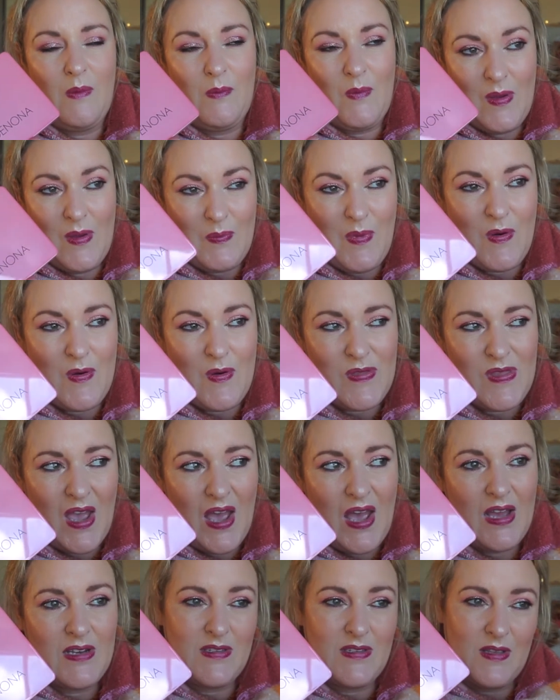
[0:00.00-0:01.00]
we both
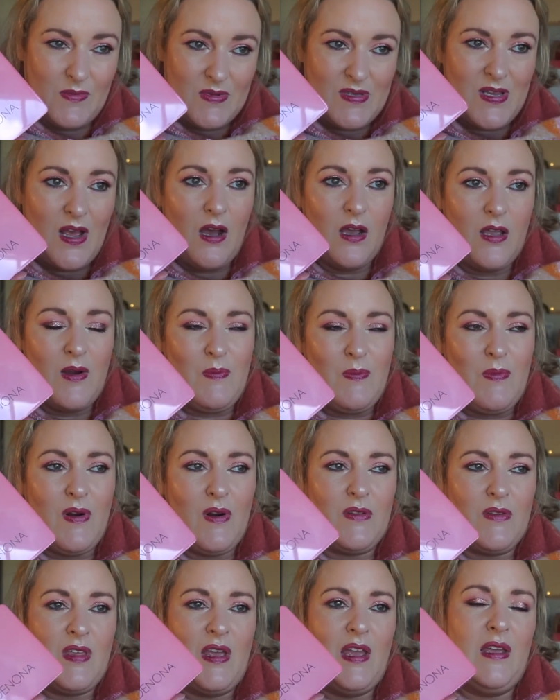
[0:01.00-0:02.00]
had that was high up
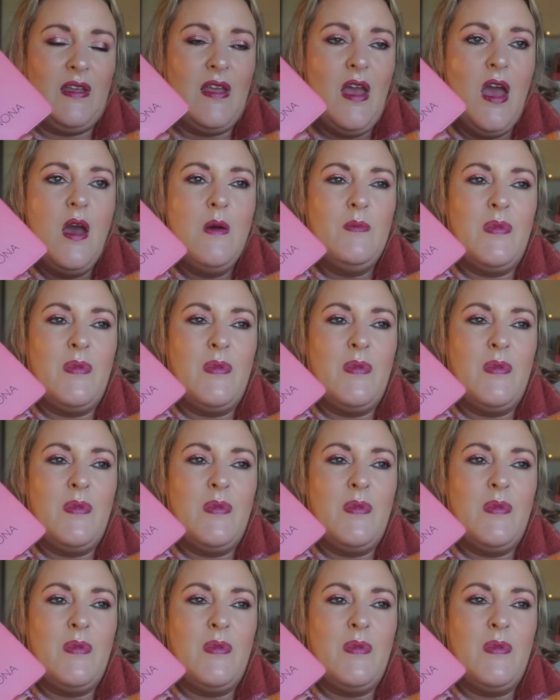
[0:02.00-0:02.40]
her thing,